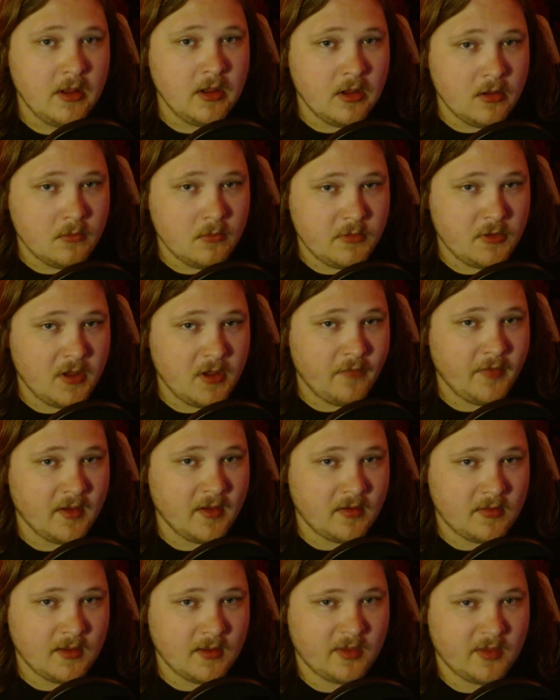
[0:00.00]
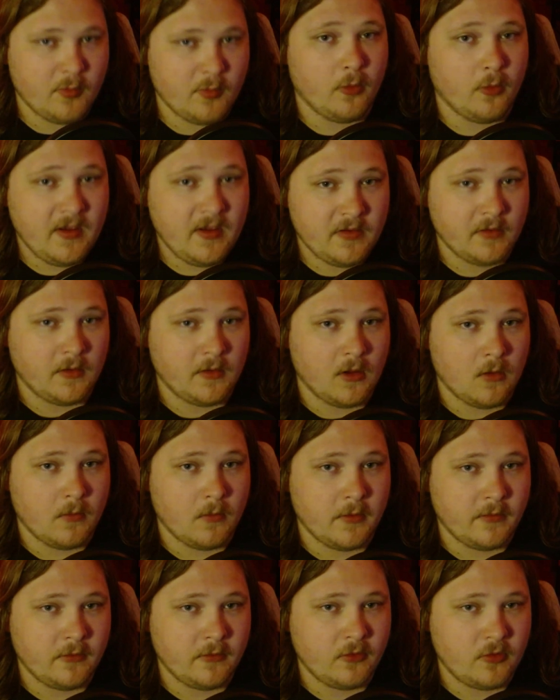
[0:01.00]
we still have 6 more weeks to go,
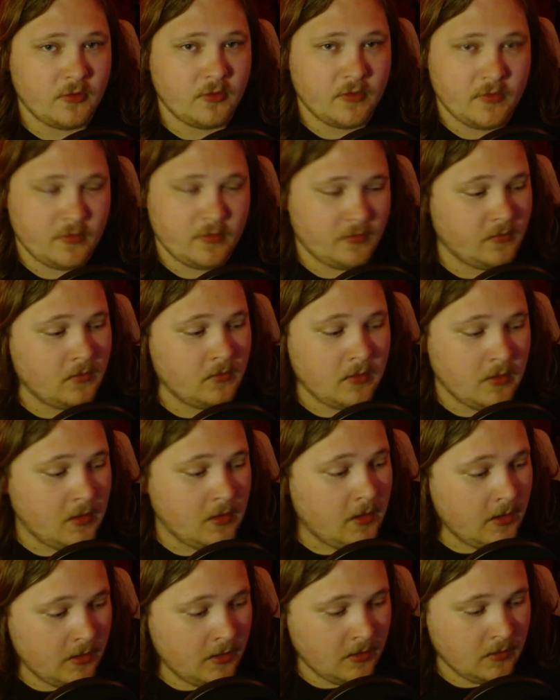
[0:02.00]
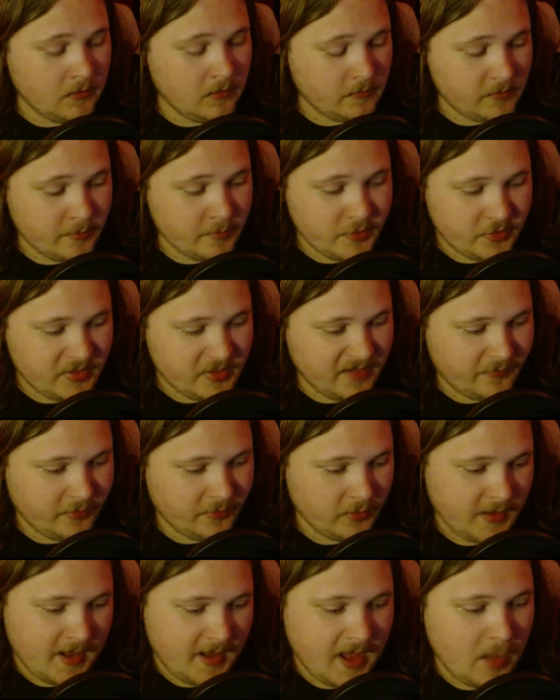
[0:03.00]
and there's just so much stuff's
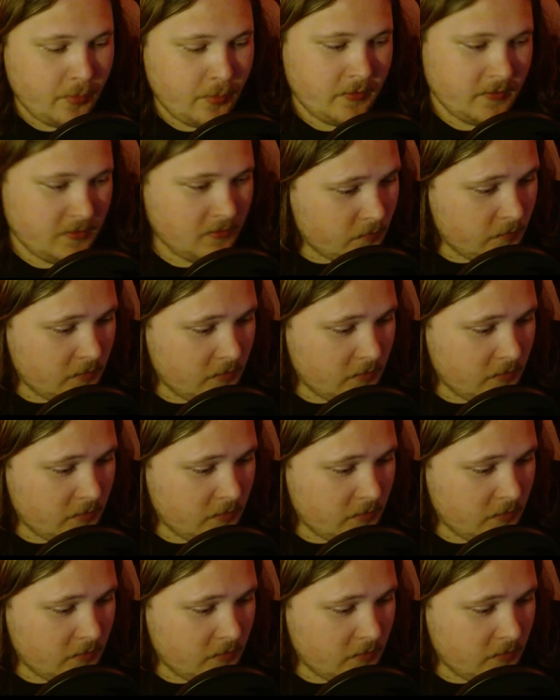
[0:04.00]
already happened.